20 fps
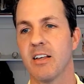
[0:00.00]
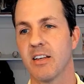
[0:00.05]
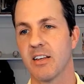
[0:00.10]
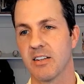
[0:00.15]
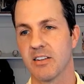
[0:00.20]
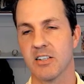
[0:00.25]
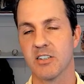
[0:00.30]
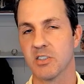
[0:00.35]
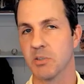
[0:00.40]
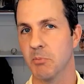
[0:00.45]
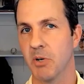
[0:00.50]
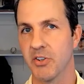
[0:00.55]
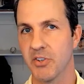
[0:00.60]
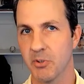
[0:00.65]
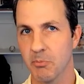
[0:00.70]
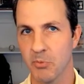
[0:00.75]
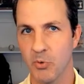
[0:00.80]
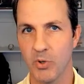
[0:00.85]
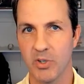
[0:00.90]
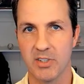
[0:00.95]
There's some other
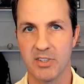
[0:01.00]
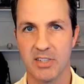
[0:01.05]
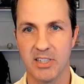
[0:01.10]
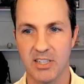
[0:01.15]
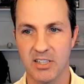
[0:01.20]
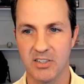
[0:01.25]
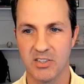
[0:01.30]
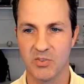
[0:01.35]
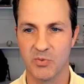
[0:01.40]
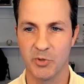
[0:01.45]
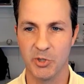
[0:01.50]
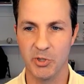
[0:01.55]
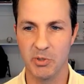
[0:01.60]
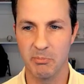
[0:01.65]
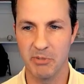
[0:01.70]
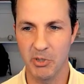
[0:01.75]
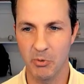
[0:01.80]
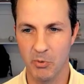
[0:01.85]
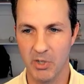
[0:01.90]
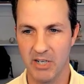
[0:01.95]
important things for you to
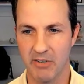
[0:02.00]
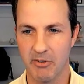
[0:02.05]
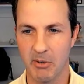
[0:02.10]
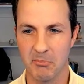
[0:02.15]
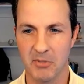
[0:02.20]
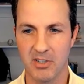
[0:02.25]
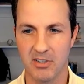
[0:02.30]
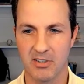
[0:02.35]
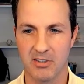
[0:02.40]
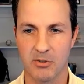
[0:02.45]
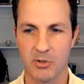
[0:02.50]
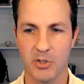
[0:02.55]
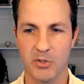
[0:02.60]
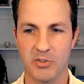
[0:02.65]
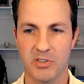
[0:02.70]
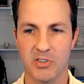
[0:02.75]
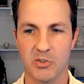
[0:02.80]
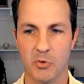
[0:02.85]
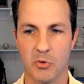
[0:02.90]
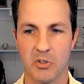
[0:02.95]
be aware of. I'm going to close
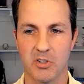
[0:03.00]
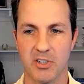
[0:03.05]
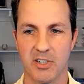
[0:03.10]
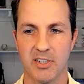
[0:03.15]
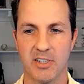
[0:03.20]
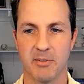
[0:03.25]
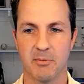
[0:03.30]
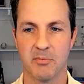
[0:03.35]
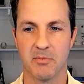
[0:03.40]
this order.